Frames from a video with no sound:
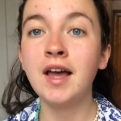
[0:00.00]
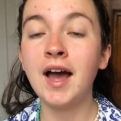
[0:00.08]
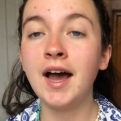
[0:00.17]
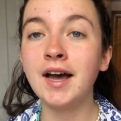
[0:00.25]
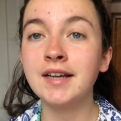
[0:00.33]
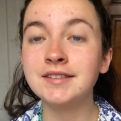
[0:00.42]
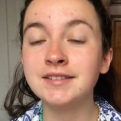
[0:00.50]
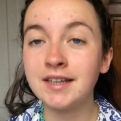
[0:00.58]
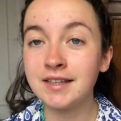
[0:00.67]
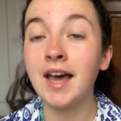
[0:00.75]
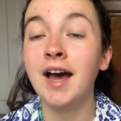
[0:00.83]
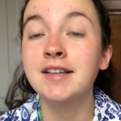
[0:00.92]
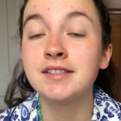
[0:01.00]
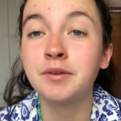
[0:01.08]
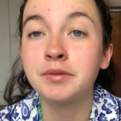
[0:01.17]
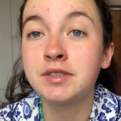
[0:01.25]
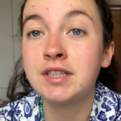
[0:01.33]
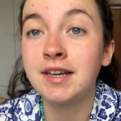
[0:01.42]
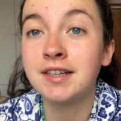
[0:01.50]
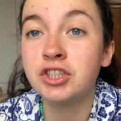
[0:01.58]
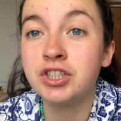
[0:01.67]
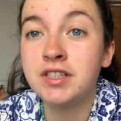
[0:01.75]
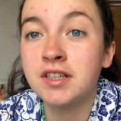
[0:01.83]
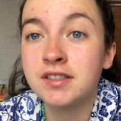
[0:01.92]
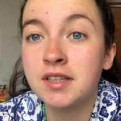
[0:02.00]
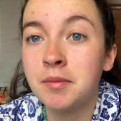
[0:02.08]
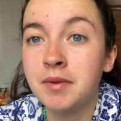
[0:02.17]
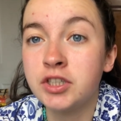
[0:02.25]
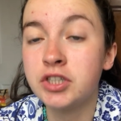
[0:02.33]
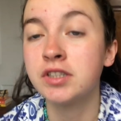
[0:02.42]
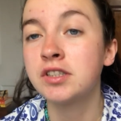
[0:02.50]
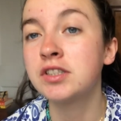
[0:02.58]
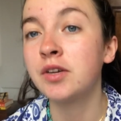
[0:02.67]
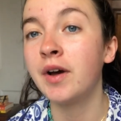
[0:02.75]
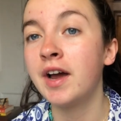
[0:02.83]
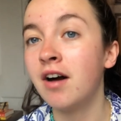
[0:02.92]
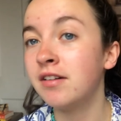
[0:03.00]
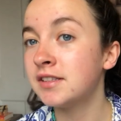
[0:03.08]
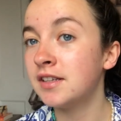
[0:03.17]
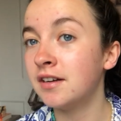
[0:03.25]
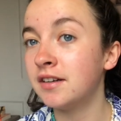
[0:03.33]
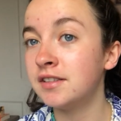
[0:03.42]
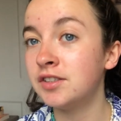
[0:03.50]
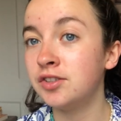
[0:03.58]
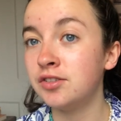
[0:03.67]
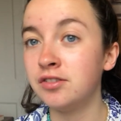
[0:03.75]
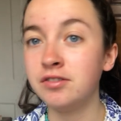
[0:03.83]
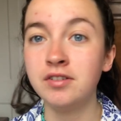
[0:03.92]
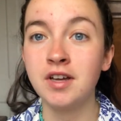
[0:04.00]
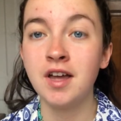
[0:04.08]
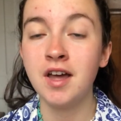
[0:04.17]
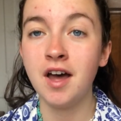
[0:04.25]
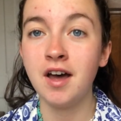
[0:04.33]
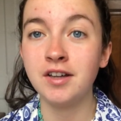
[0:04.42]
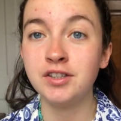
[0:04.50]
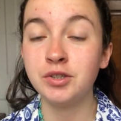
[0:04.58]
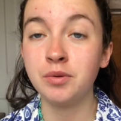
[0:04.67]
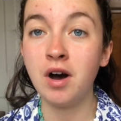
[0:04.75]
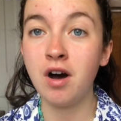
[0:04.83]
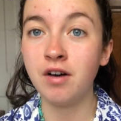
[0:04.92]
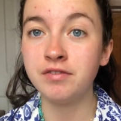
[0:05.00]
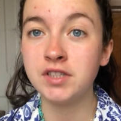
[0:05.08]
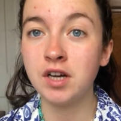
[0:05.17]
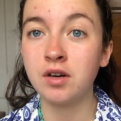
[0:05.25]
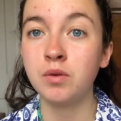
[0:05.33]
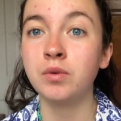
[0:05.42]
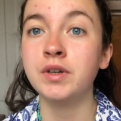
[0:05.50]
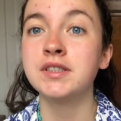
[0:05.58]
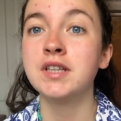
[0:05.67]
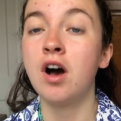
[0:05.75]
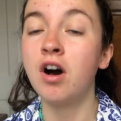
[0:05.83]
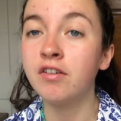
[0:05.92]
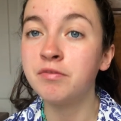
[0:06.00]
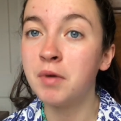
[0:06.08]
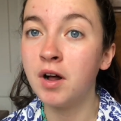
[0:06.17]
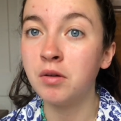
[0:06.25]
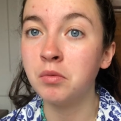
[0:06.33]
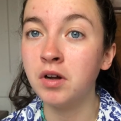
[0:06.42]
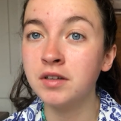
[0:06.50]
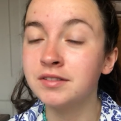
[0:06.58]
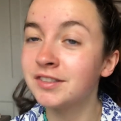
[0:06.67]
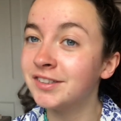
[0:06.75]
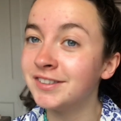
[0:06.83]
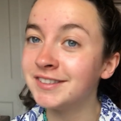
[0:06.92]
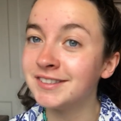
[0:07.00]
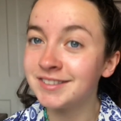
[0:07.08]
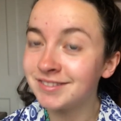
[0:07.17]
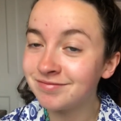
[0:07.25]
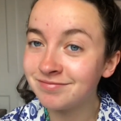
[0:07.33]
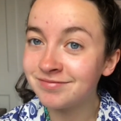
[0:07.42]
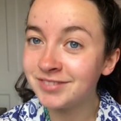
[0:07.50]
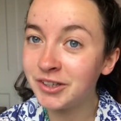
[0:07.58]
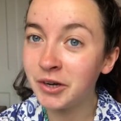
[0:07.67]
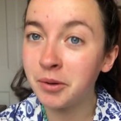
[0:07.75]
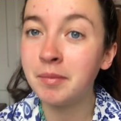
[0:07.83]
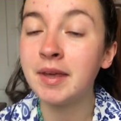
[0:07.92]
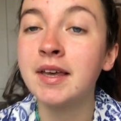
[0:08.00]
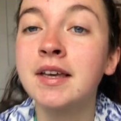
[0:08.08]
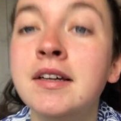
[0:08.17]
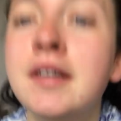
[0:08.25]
And yeah, as I was saying, she does commissions. So I asked her to do a half turquoise, half pearl one, because you know me,